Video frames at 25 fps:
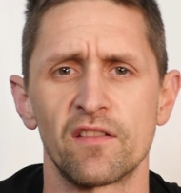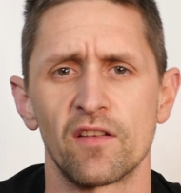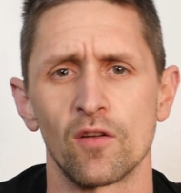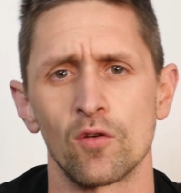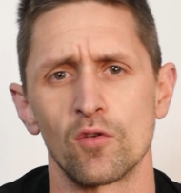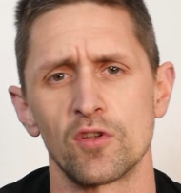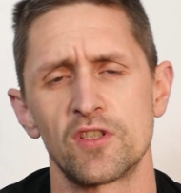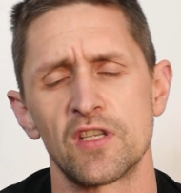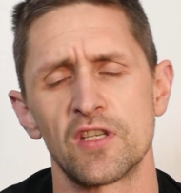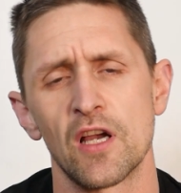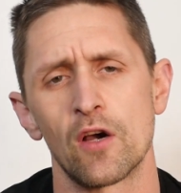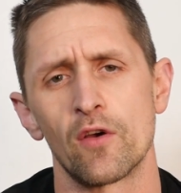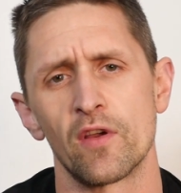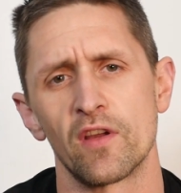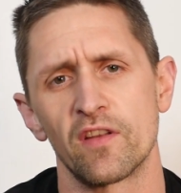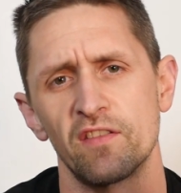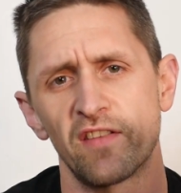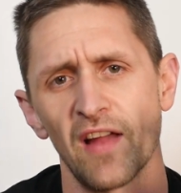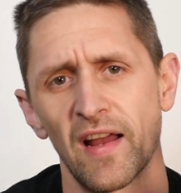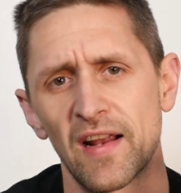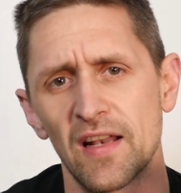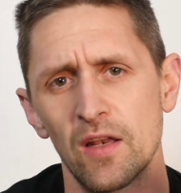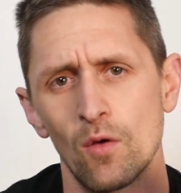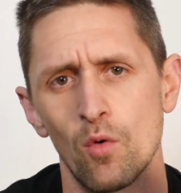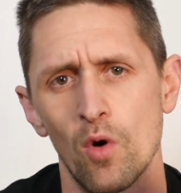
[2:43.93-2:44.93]
It will tell you
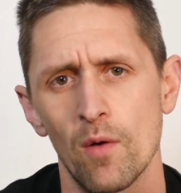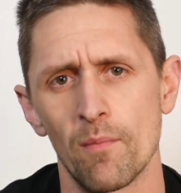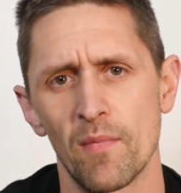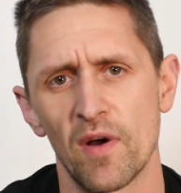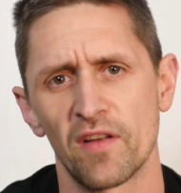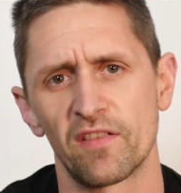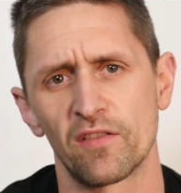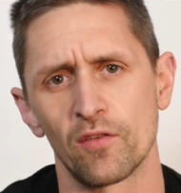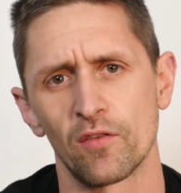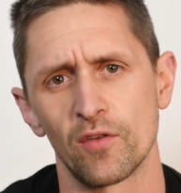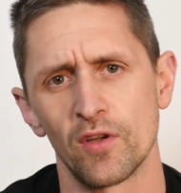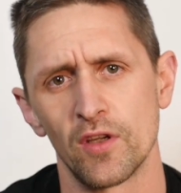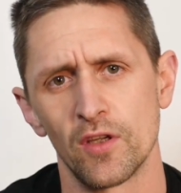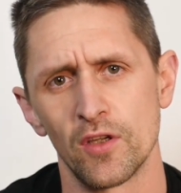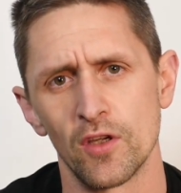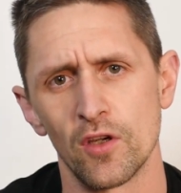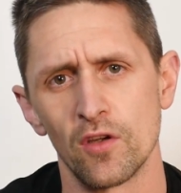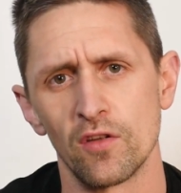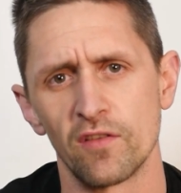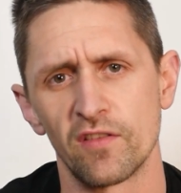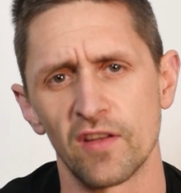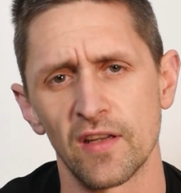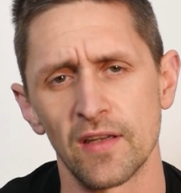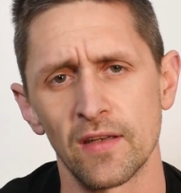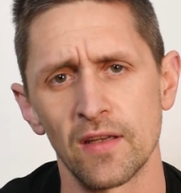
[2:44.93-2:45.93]
exactly what muscle you're
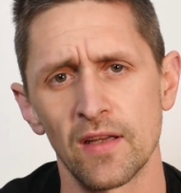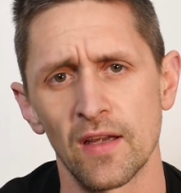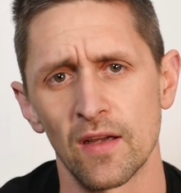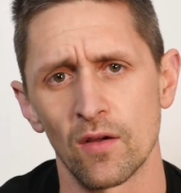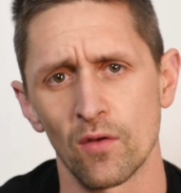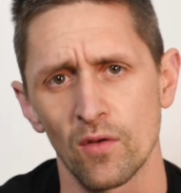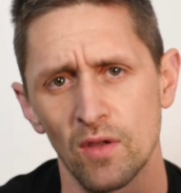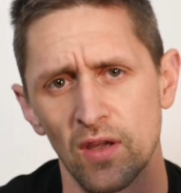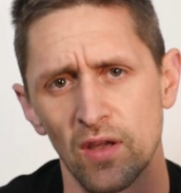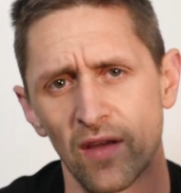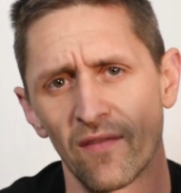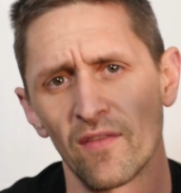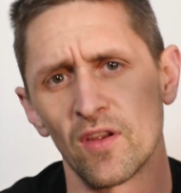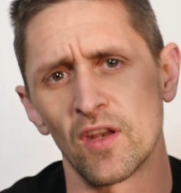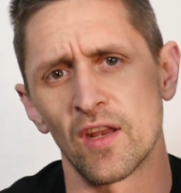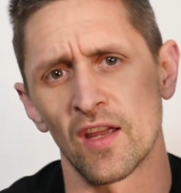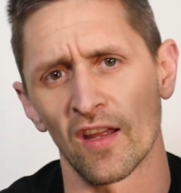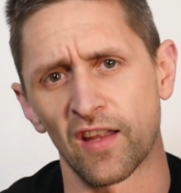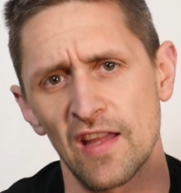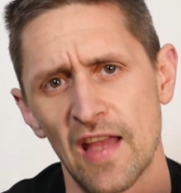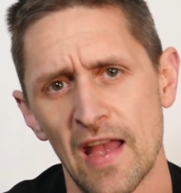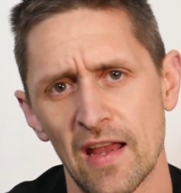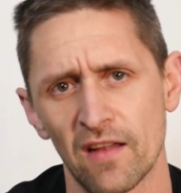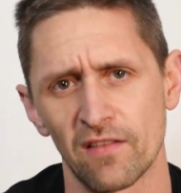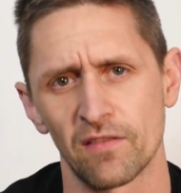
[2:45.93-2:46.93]
using and give you an
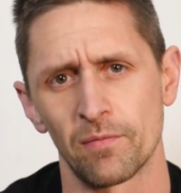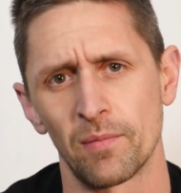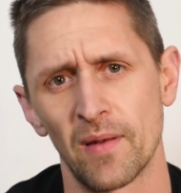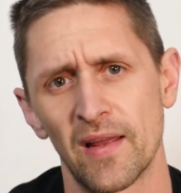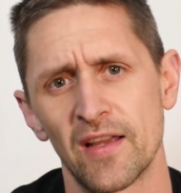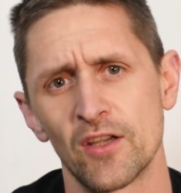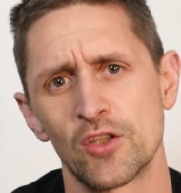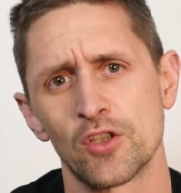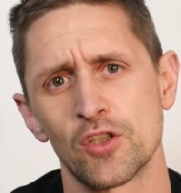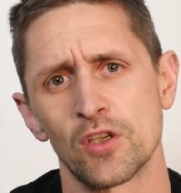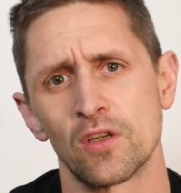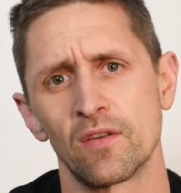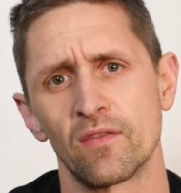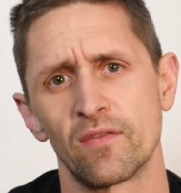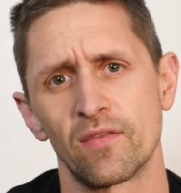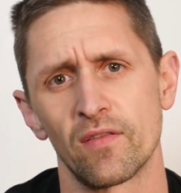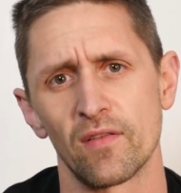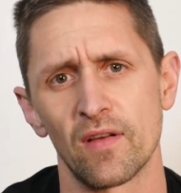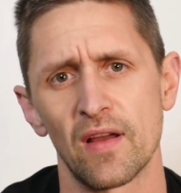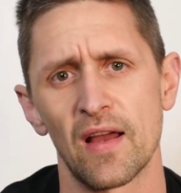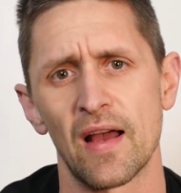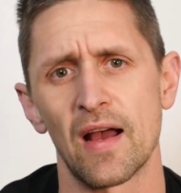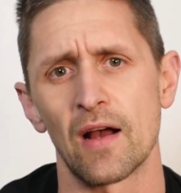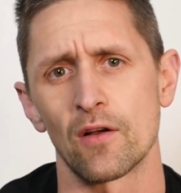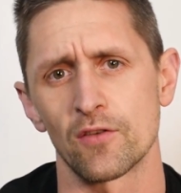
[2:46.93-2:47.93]
explanation of
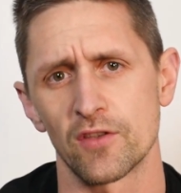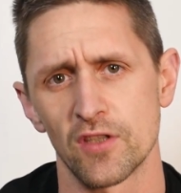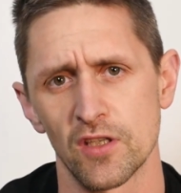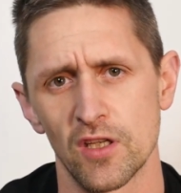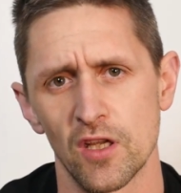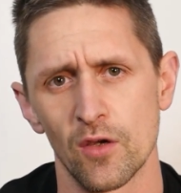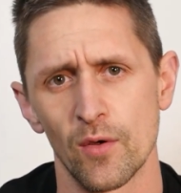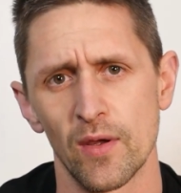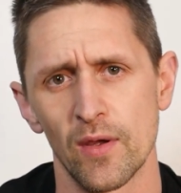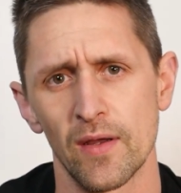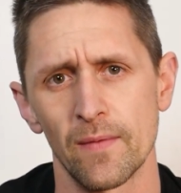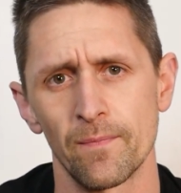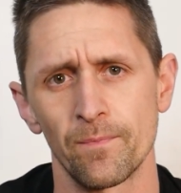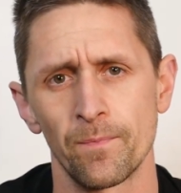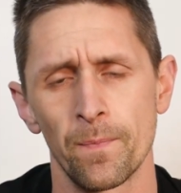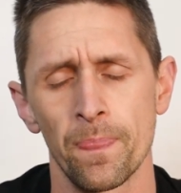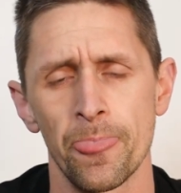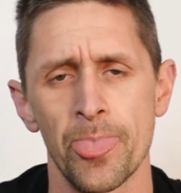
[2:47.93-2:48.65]
how to do it.